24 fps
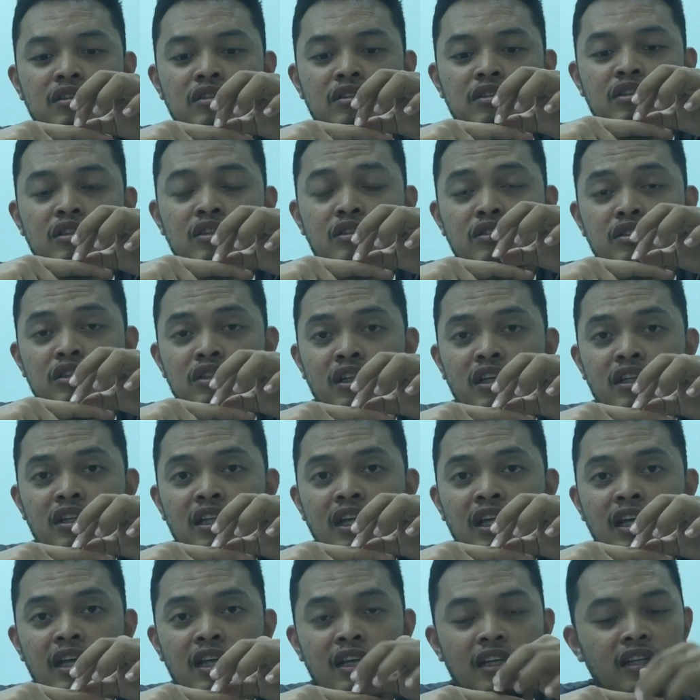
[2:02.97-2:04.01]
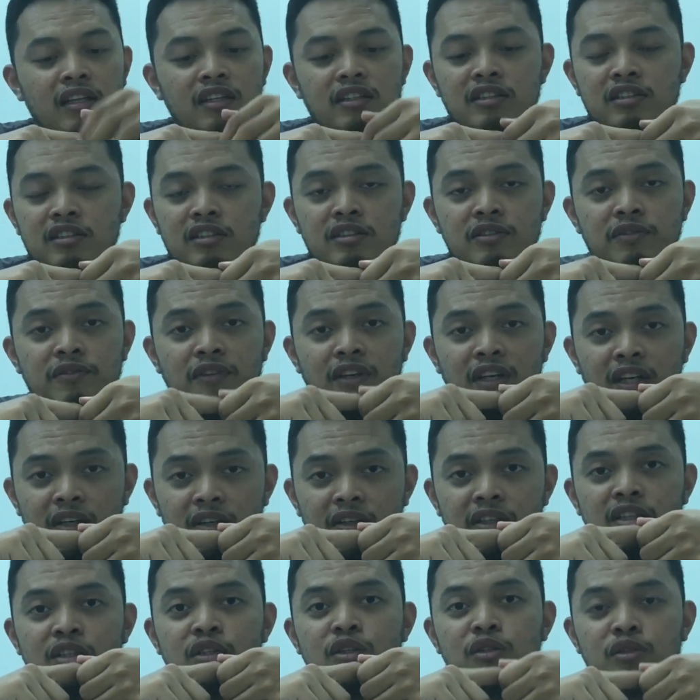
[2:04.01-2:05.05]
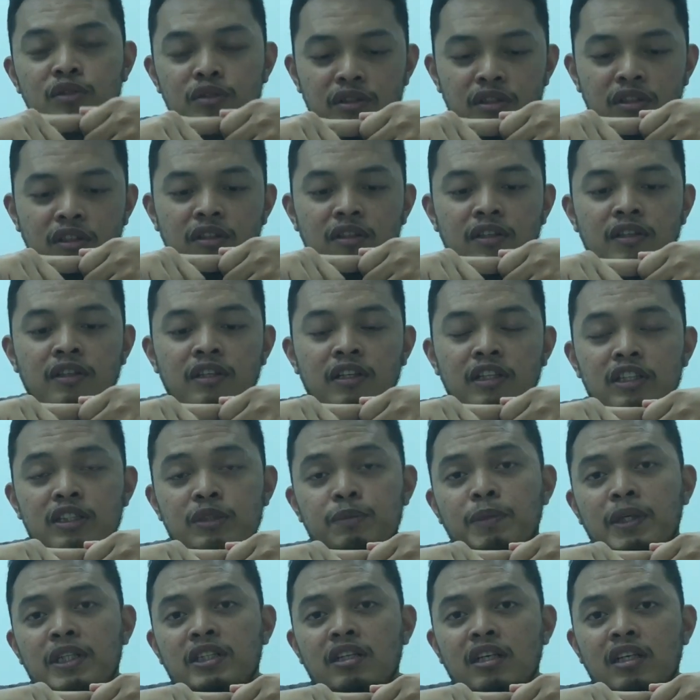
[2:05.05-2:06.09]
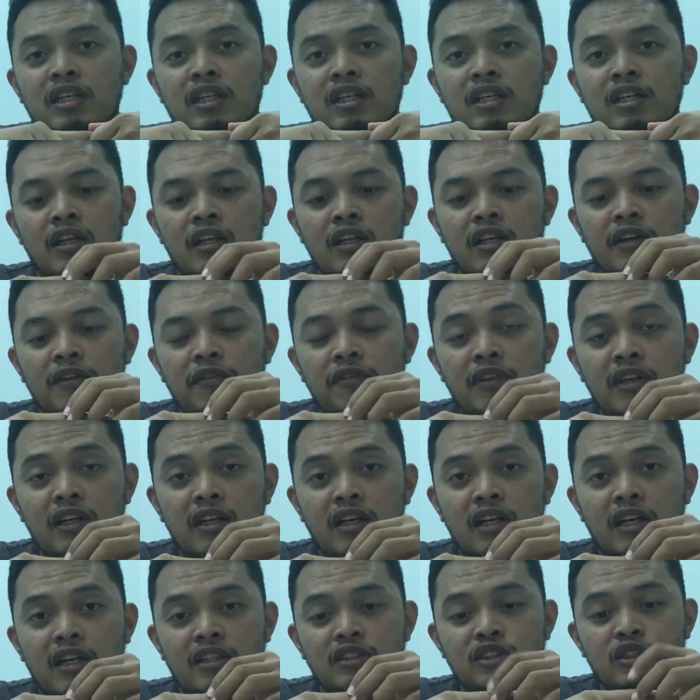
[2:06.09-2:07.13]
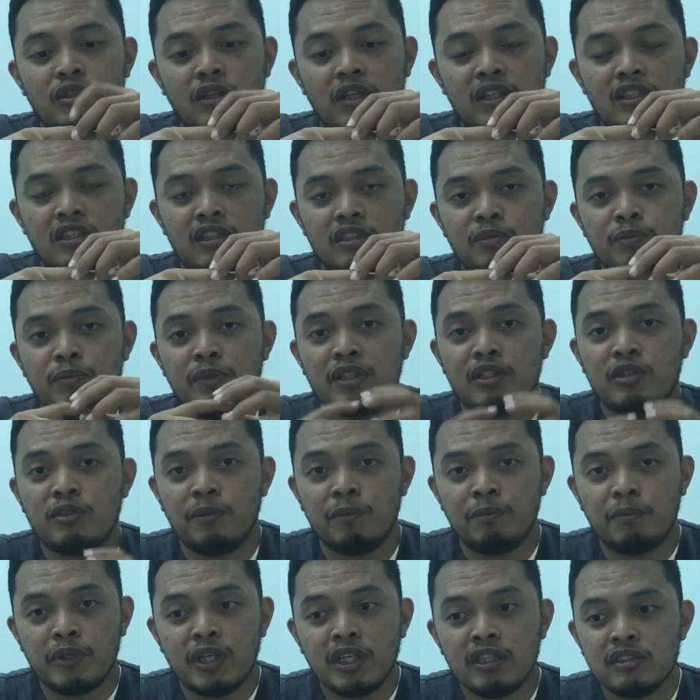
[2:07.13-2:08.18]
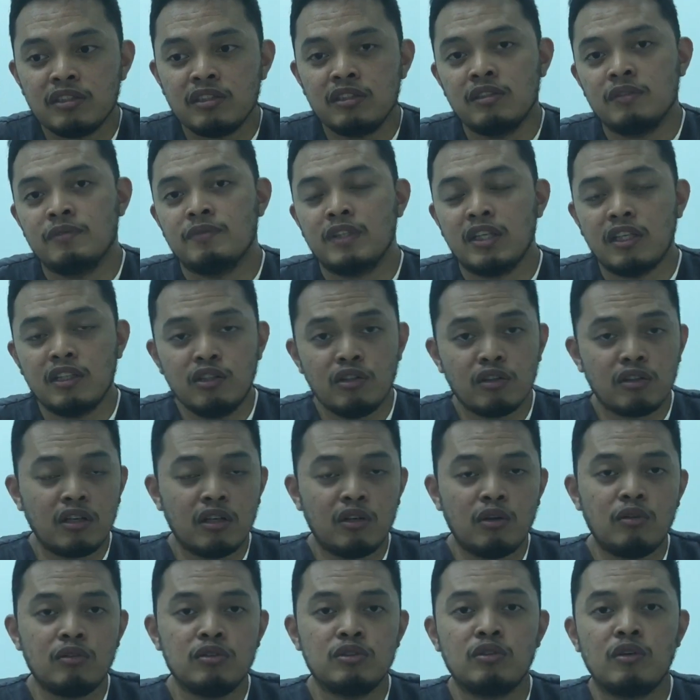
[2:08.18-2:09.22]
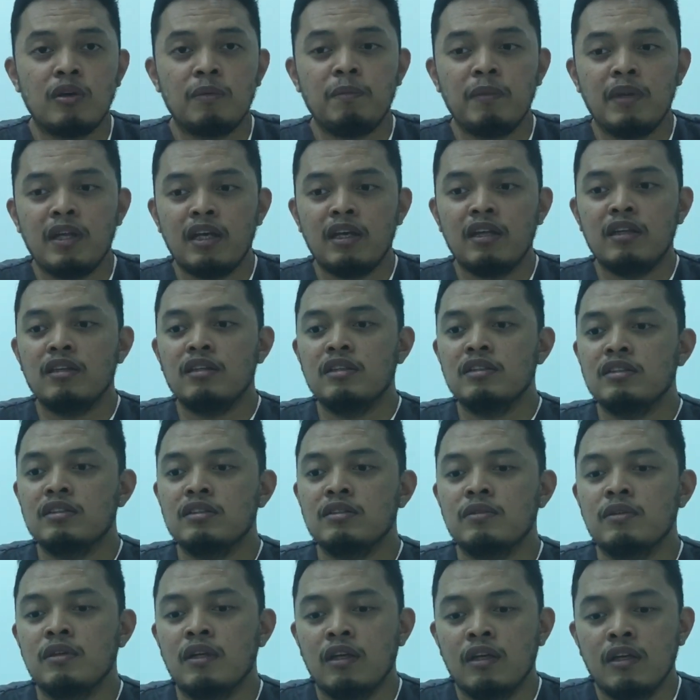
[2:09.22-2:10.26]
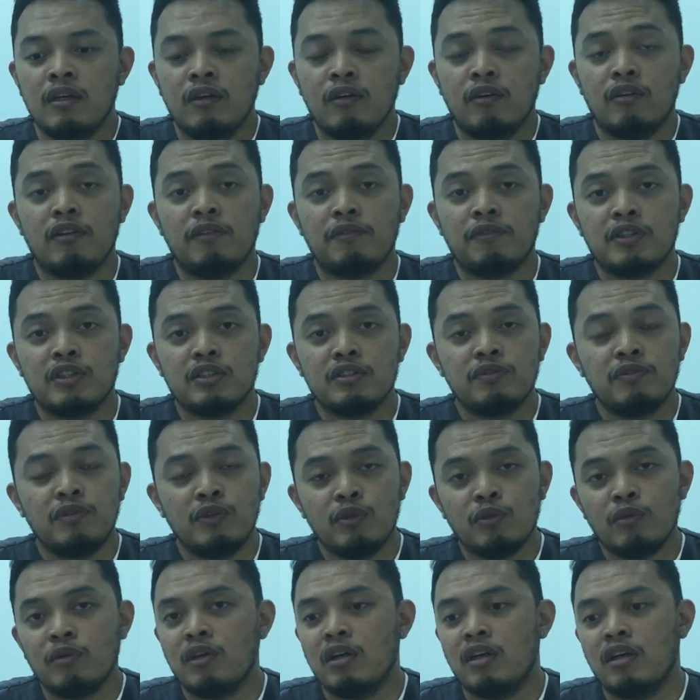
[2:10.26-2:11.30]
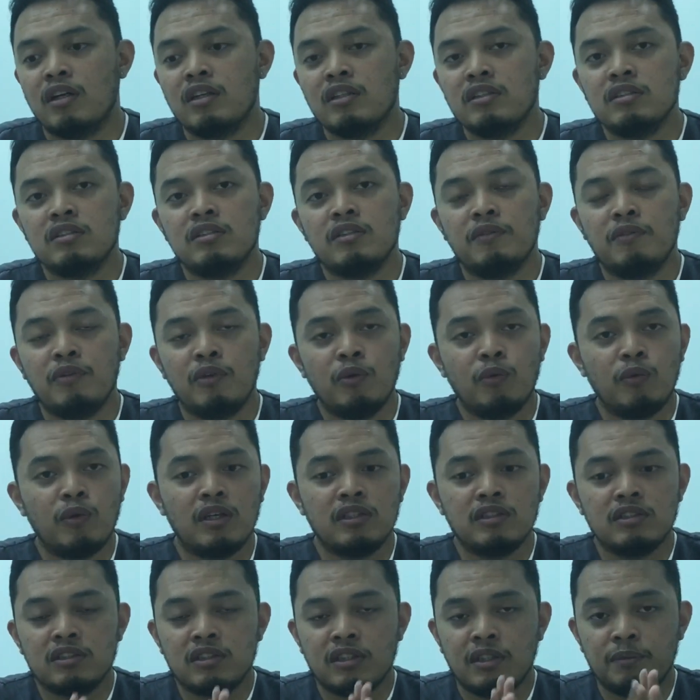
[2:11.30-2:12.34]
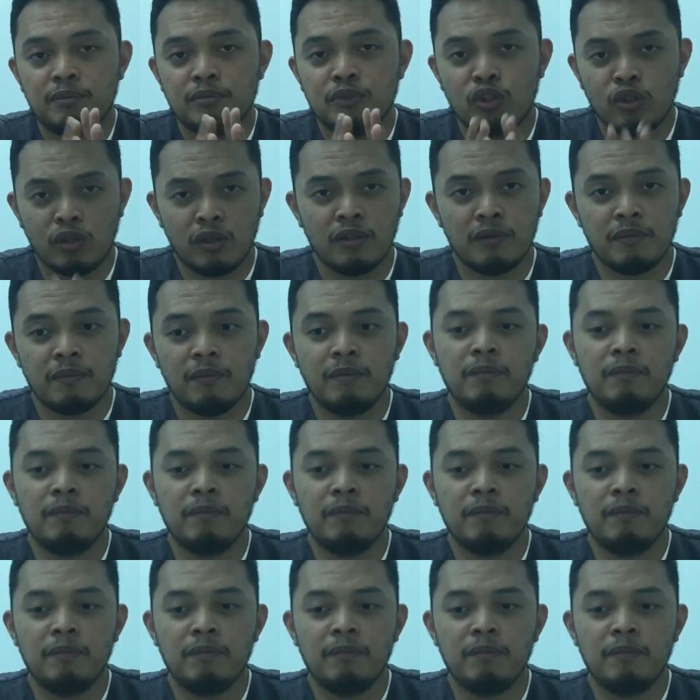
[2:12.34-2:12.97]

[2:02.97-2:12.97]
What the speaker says: in your joint. This is very good, especially if the joint has been compressed. And you can also apply this on the first few hours if you want some joint